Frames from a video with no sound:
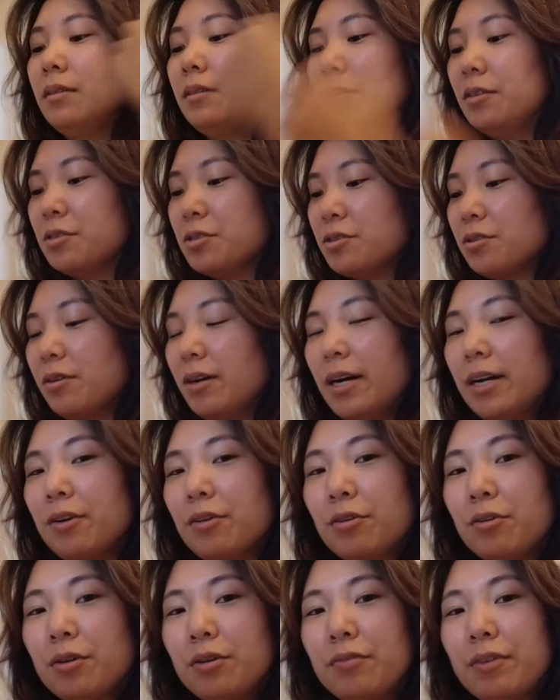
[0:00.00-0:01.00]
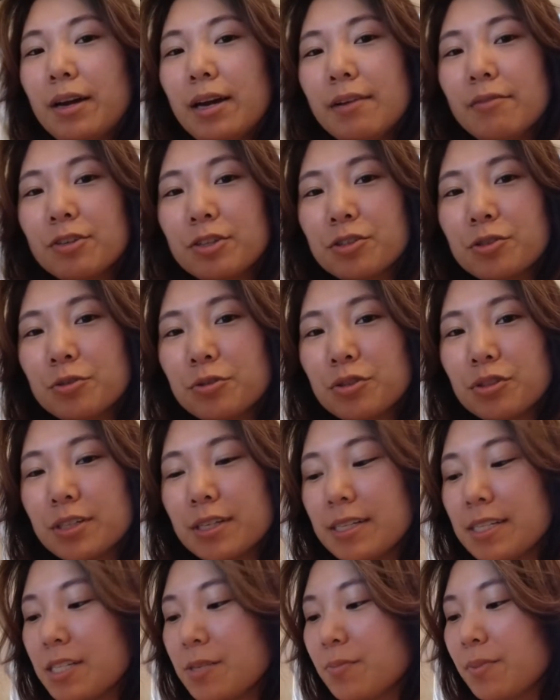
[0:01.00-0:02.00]
Also, I don't know if I ever told you
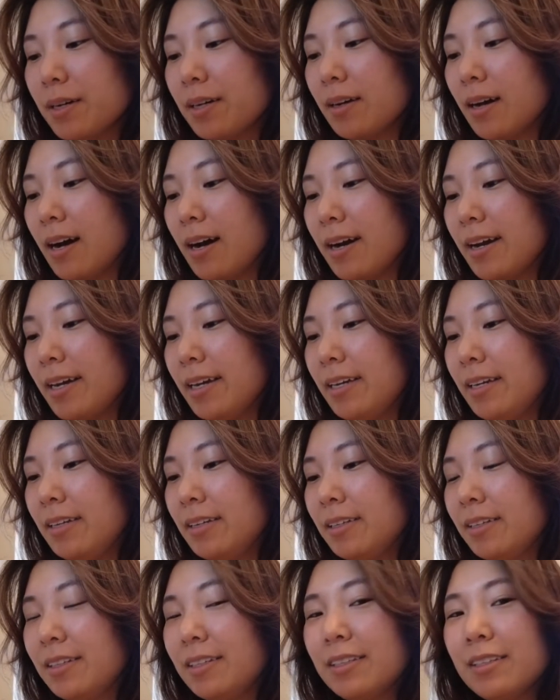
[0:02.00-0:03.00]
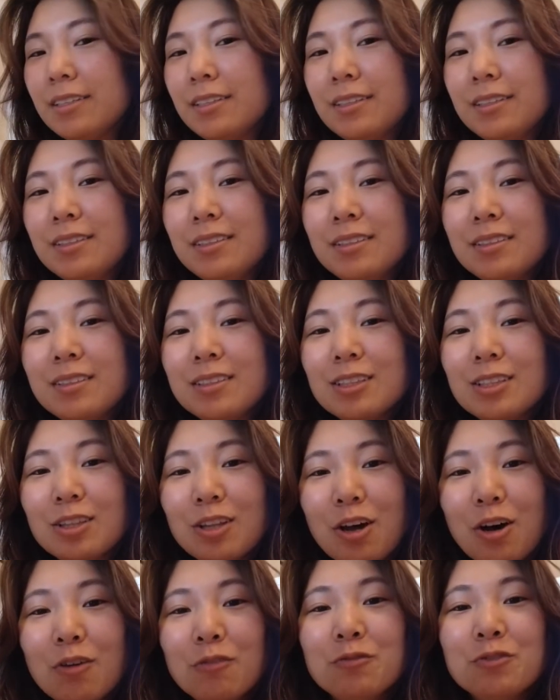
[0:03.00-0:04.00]
guys, but I
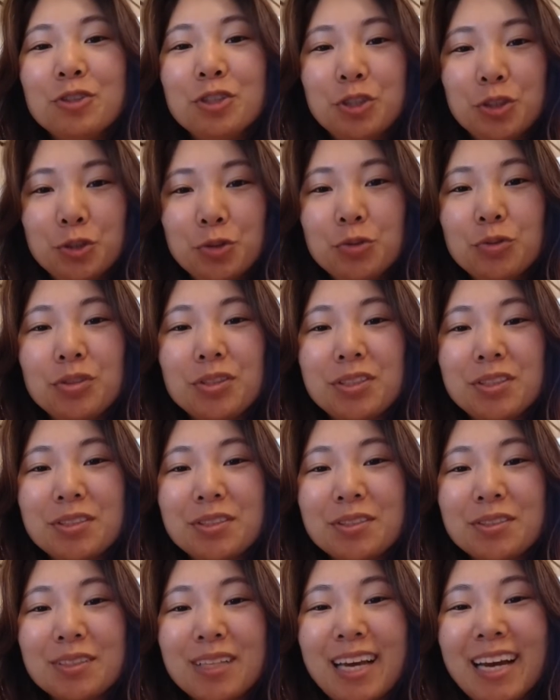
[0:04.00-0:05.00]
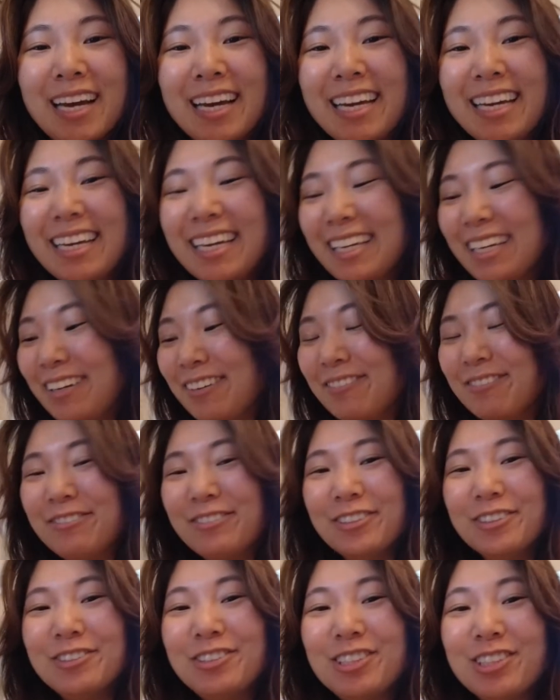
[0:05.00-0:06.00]
love juice. Like,
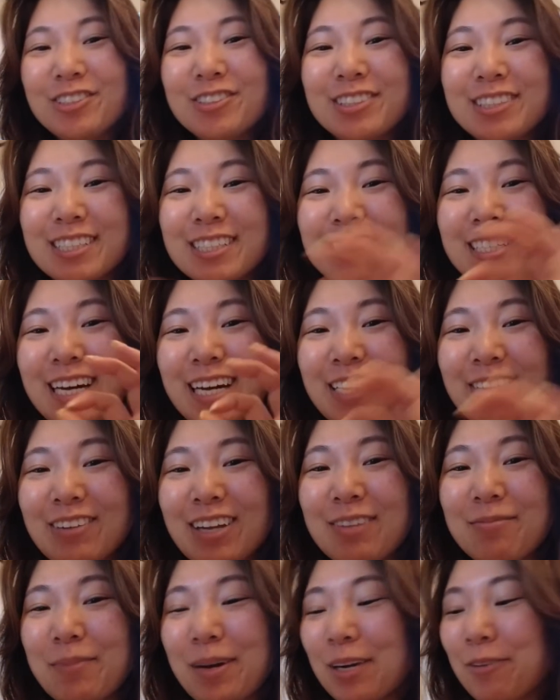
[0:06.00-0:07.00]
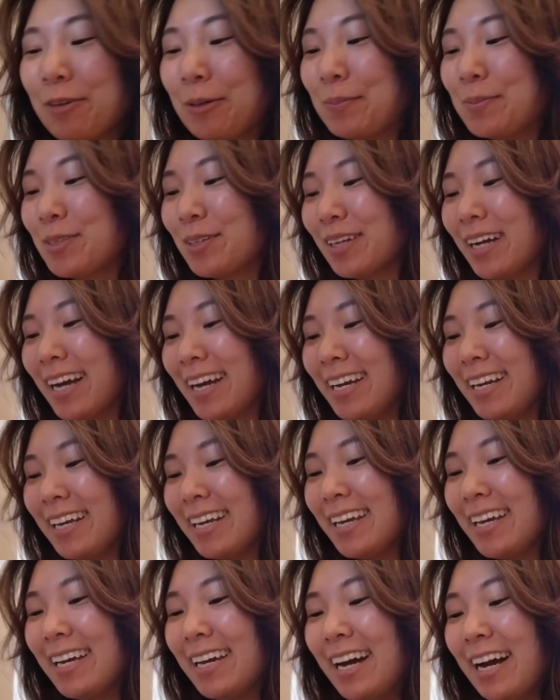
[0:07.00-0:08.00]
fruit juice is kind of like my kryptonite.
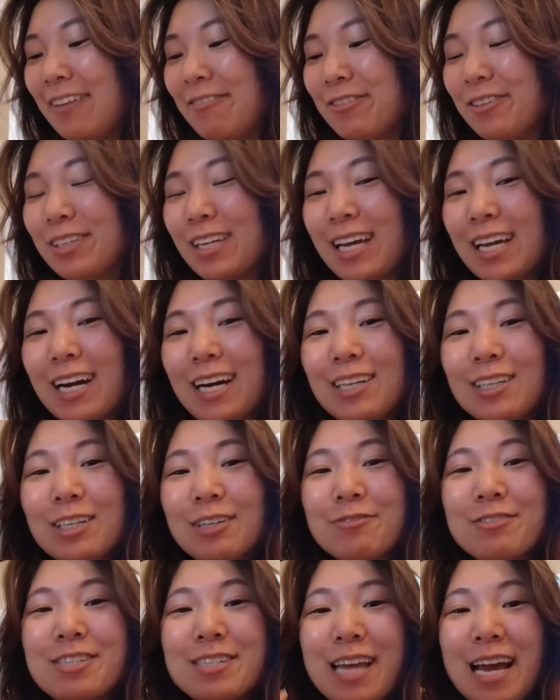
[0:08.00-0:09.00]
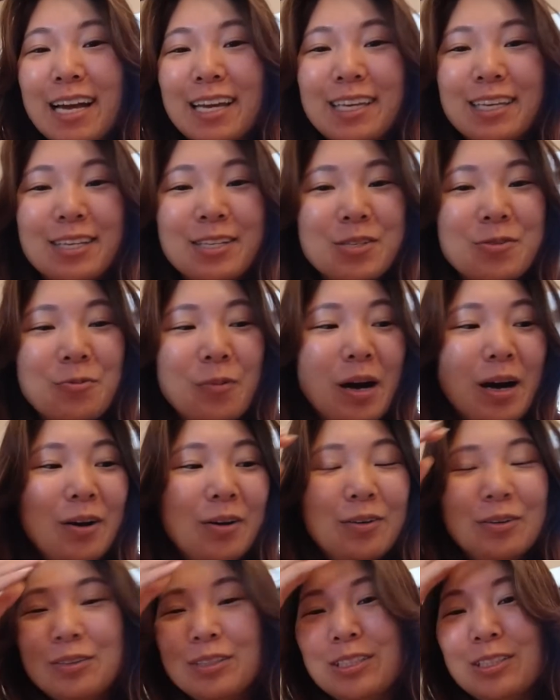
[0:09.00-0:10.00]
I feel like I love snacking as
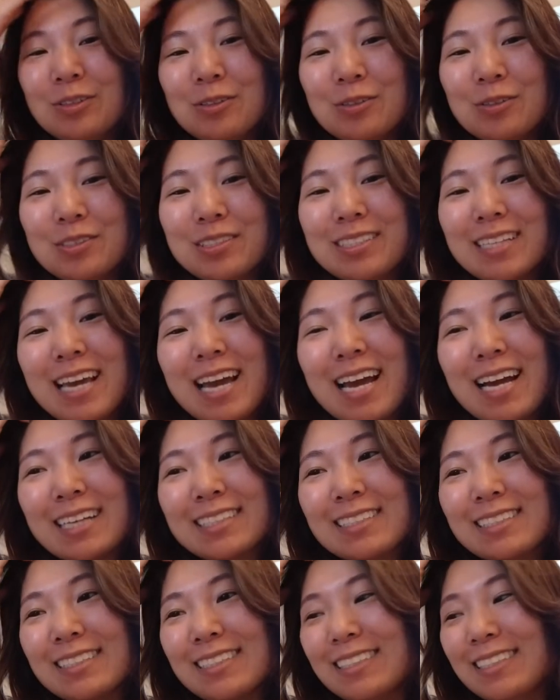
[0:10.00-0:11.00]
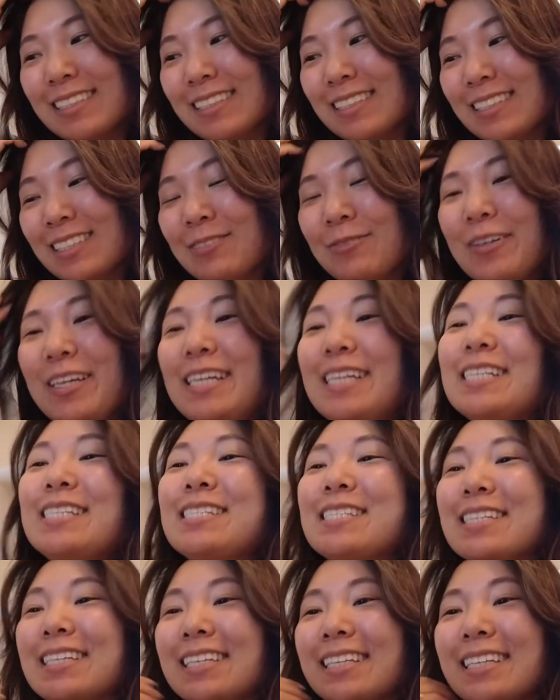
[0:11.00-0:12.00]
well, you know, snacks and sweets
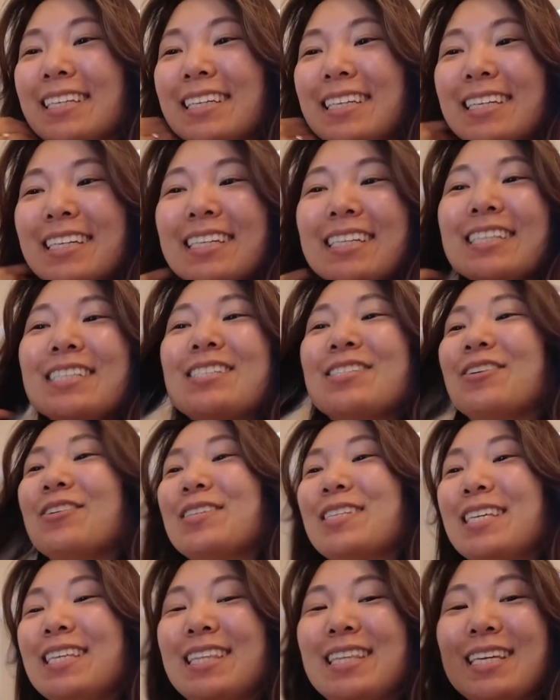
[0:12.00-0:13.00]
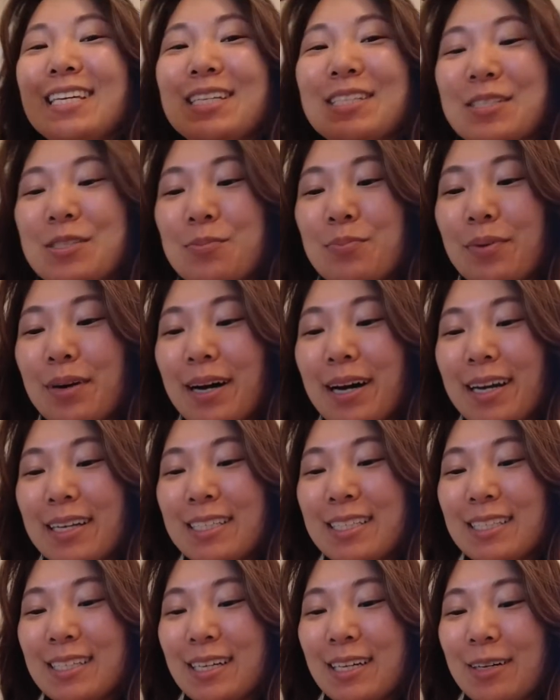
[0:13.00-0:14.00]
and salty things, but
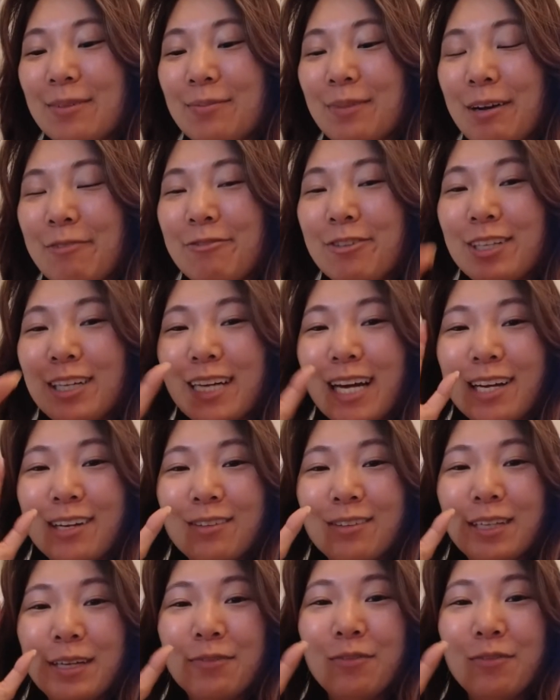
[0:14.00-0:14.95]
I feel like I could live